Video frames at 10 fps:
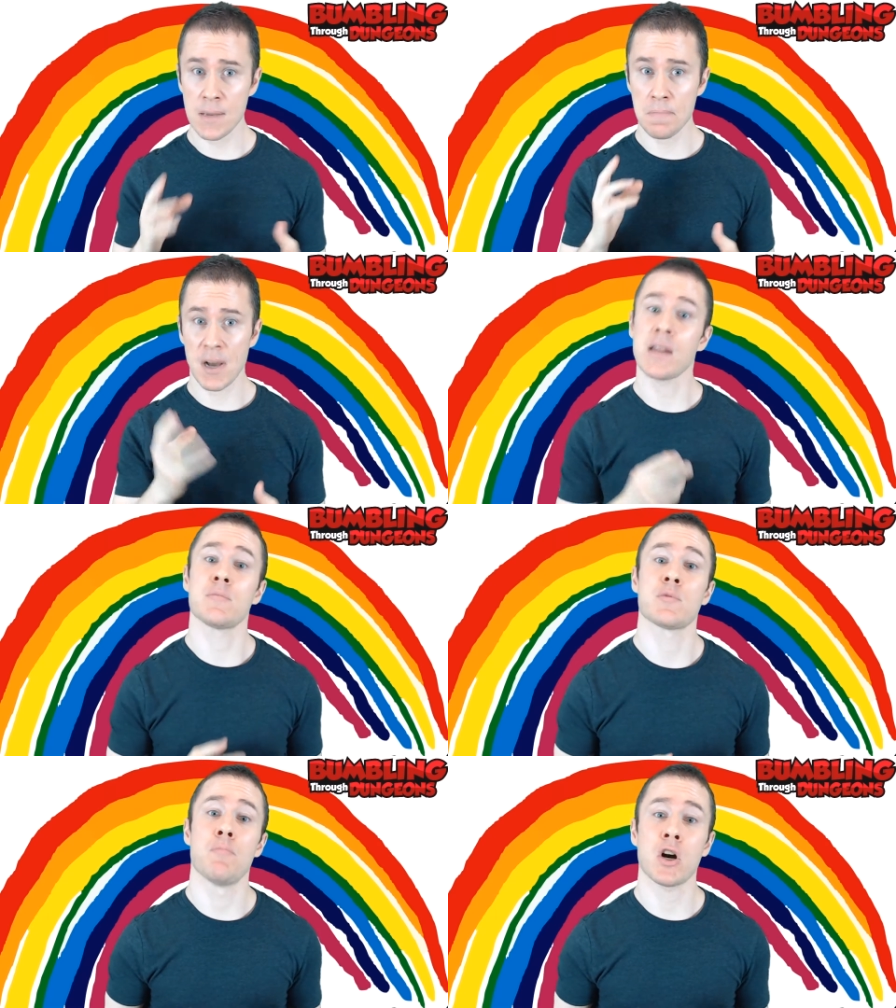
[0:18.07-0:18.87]
My
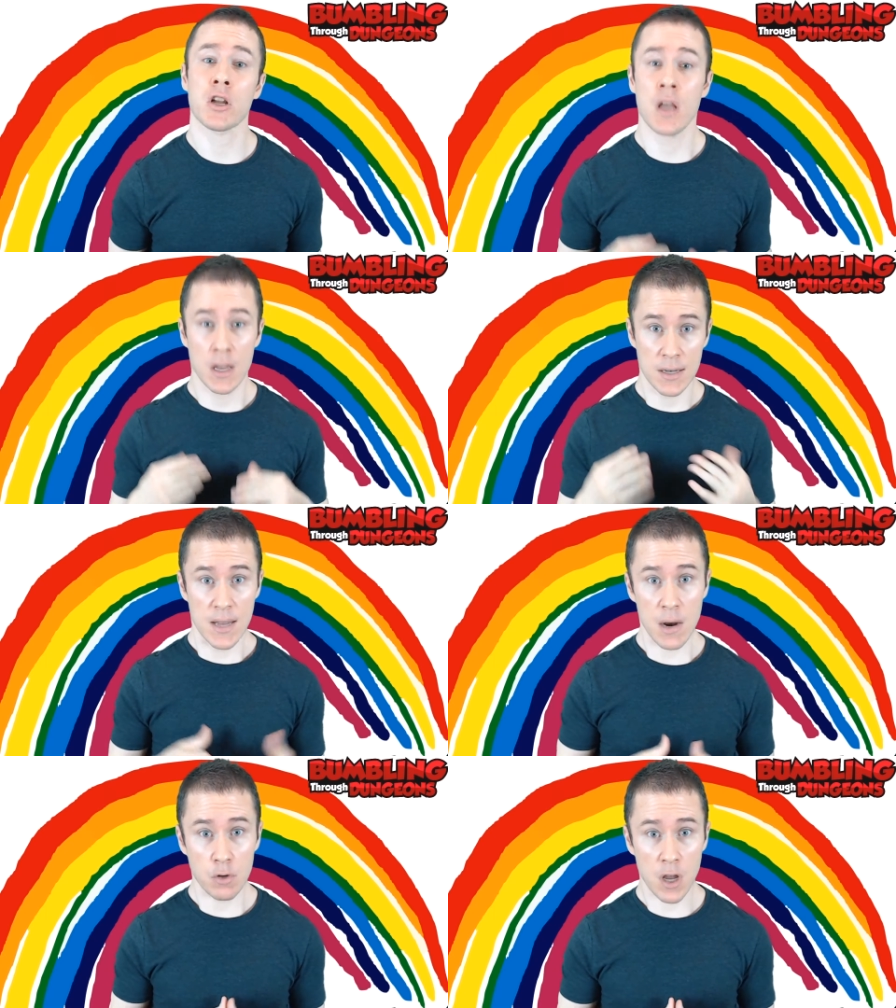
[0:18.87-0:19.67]
name's Mark. Today
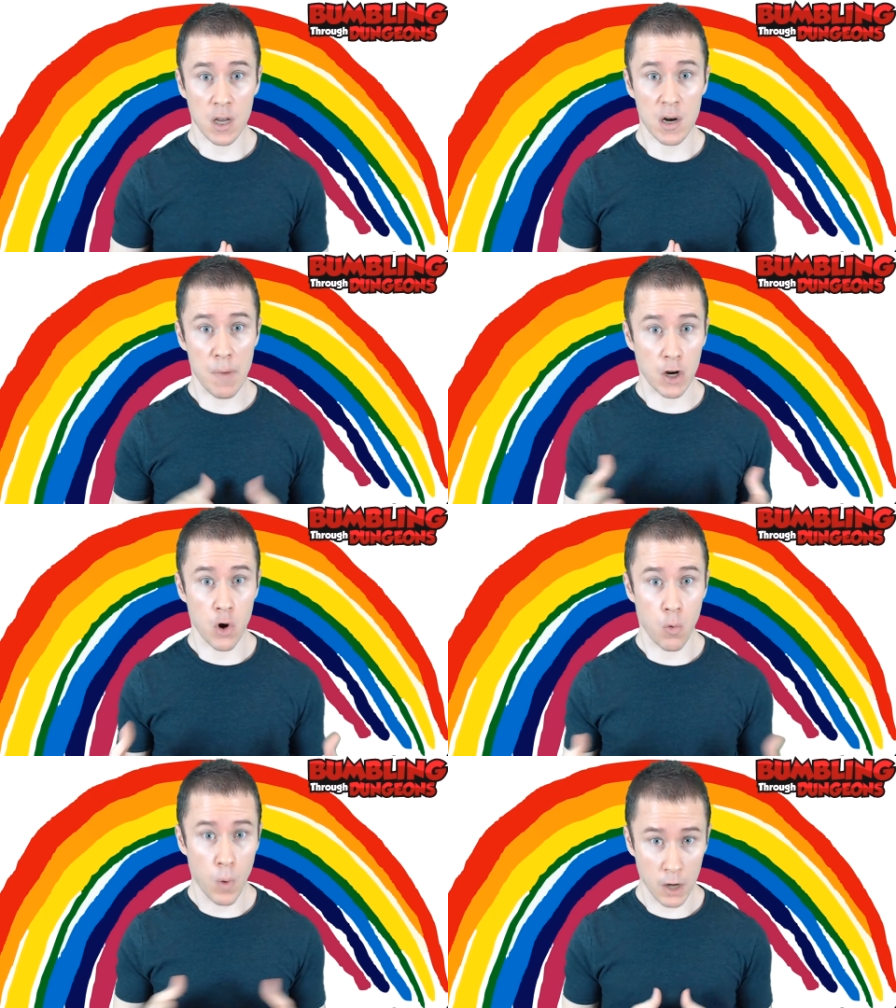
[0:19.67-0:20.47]
we're talking about
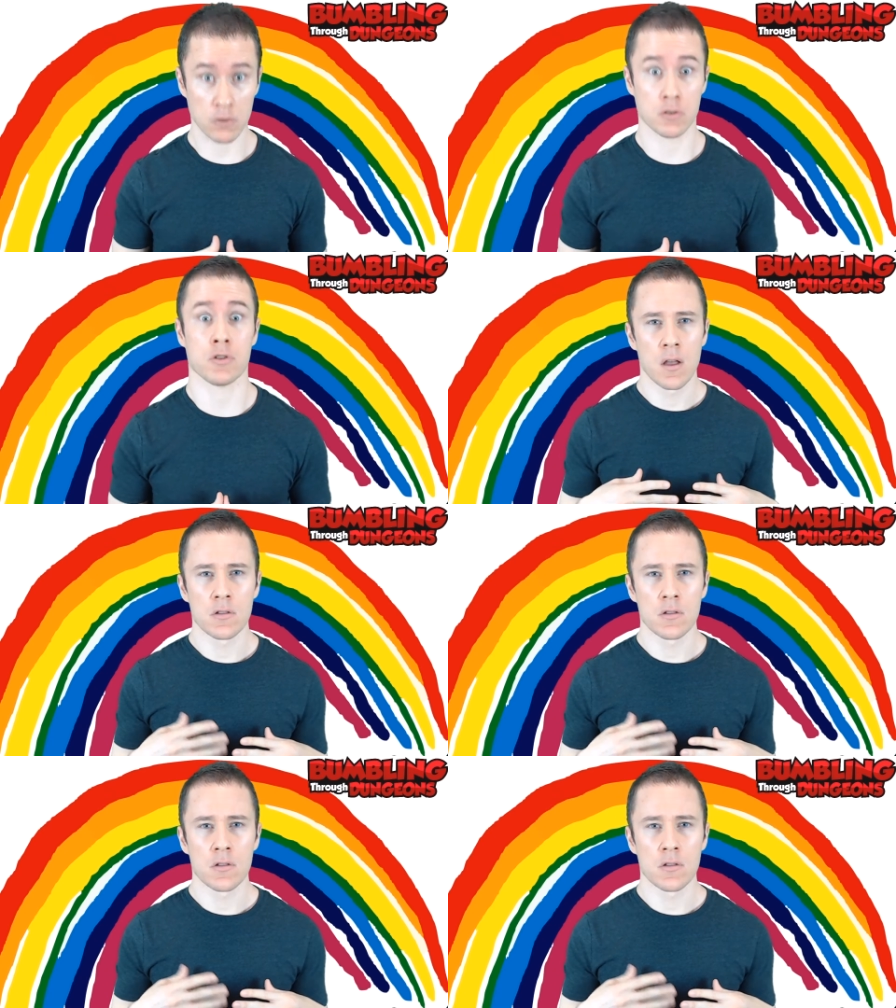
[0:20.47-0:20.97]
couatls.